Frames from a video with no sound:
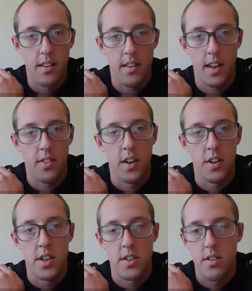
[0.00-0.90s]
Like, they
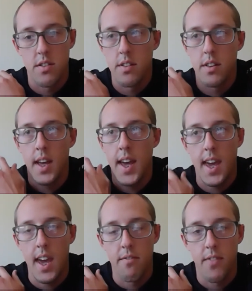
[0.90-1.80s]

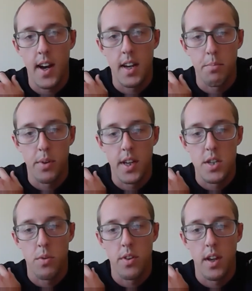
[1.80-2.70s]
can't find a
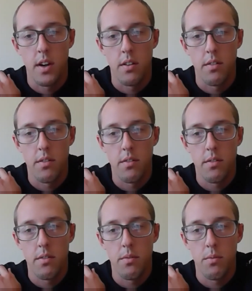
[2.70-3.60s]
place where they're
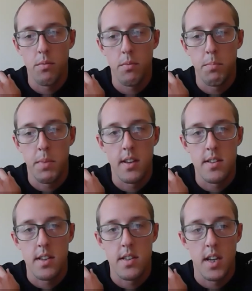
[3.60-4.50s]
being
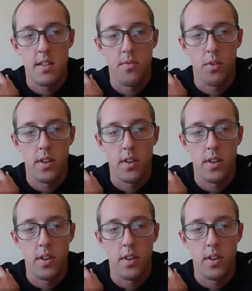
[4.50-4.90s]
successful.